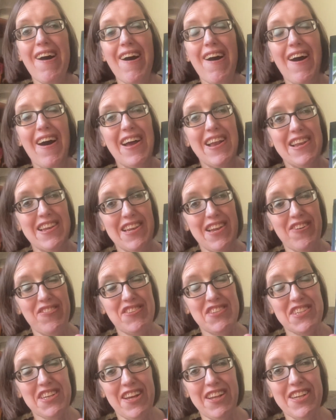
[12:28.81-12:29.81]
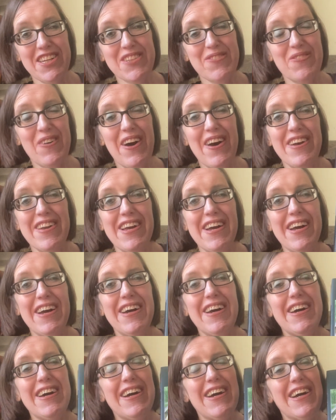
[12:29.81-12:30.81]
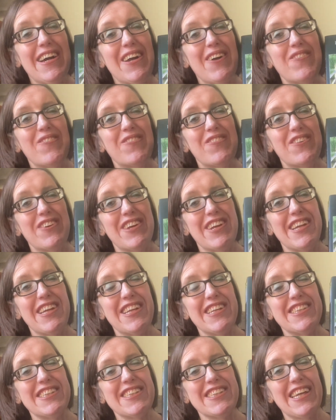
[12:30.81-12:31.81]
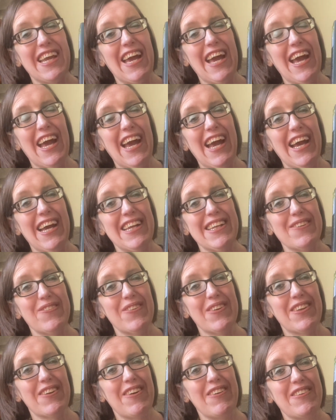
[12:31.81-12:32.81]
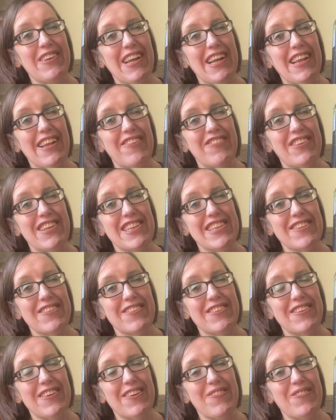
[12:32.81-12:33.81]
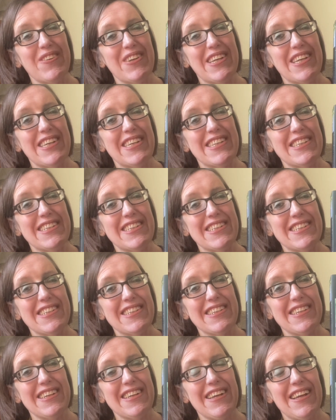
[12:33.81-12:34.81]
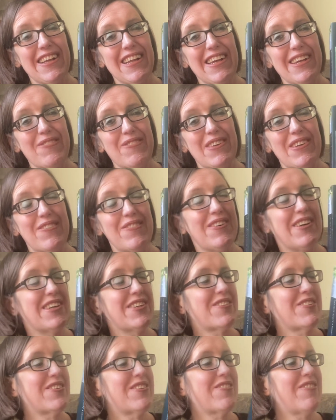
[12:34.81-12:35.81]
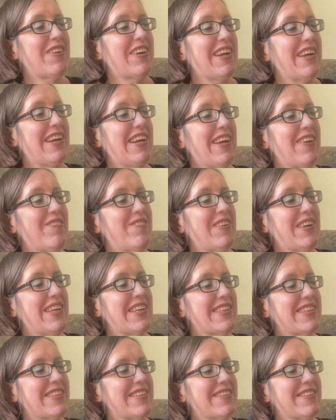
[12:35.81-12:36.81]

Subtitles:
I loved Silas Marner. I am really scared whether I'm going to love this or not, because I like Middlemarch was a bit hit and miss.